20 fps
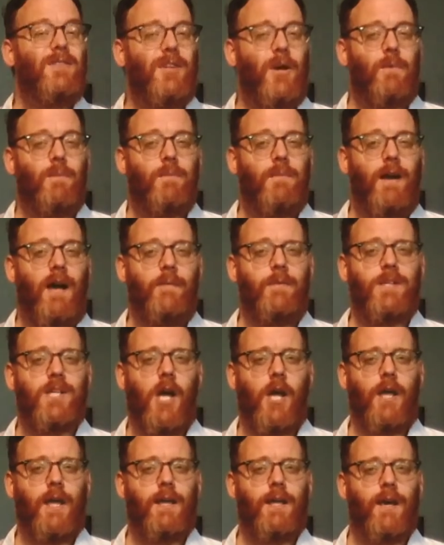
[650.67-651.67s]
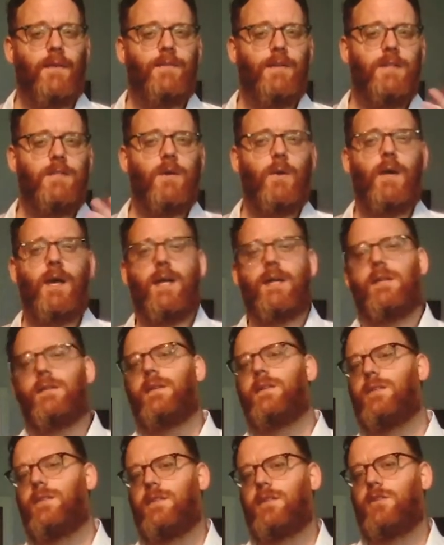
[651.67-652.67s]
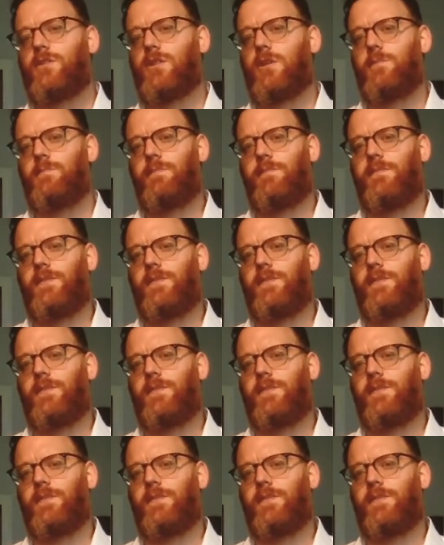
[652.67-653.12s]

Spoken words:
So I've been talking enough. Let's go ahead and listen to Chirp